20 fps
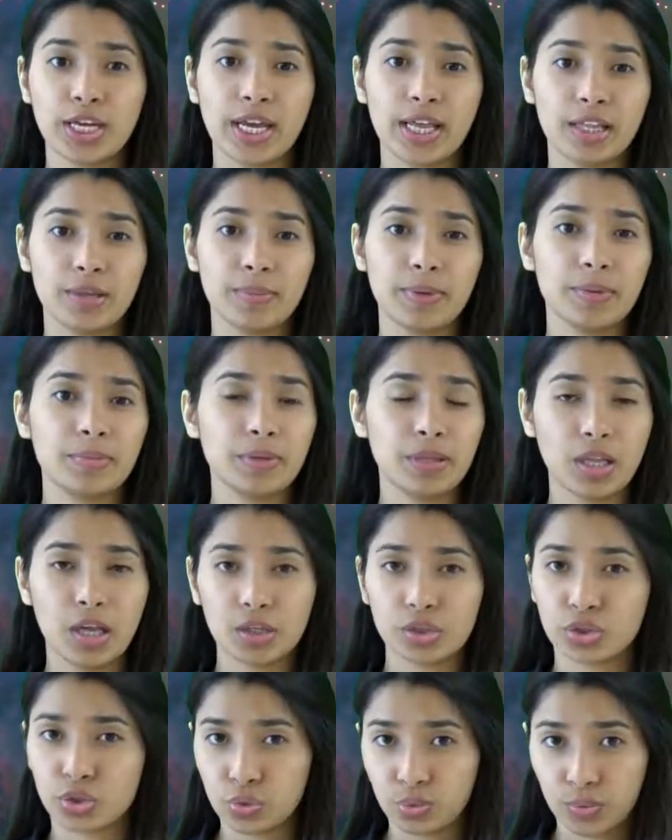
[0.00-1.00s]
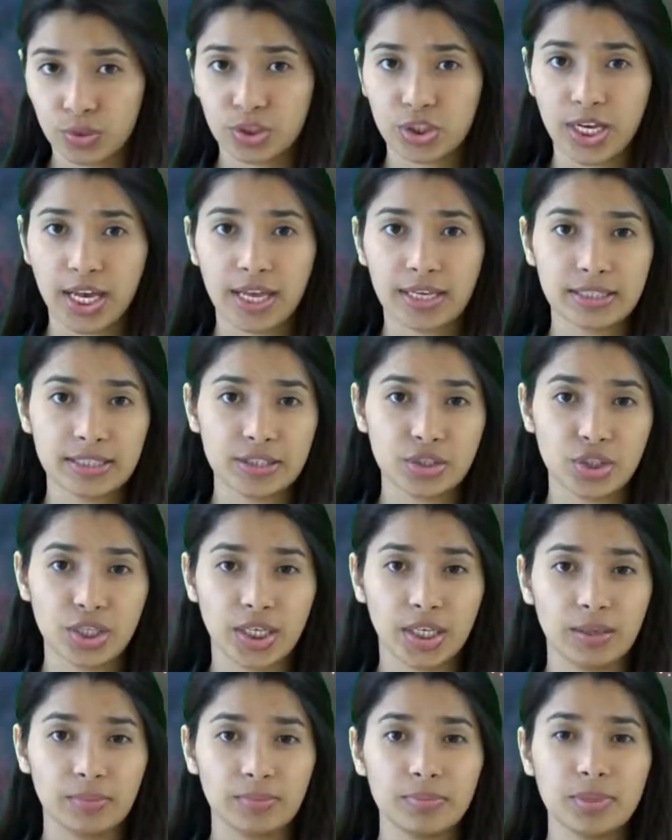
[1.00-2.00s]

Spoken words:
element belongs to which anti-chain.